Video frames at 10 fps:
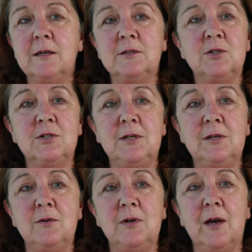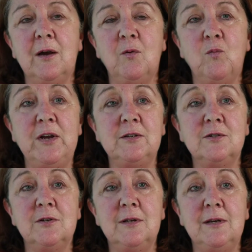and she uh, went
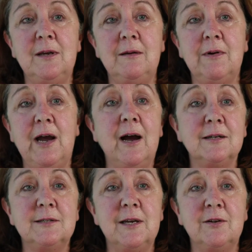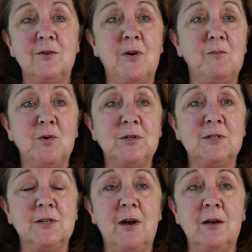to the art centre on
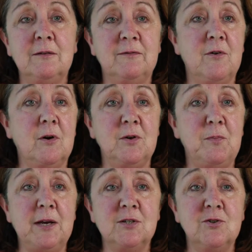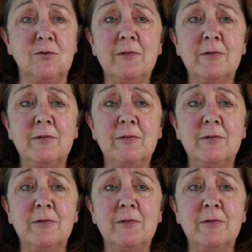Mornington Island for occupational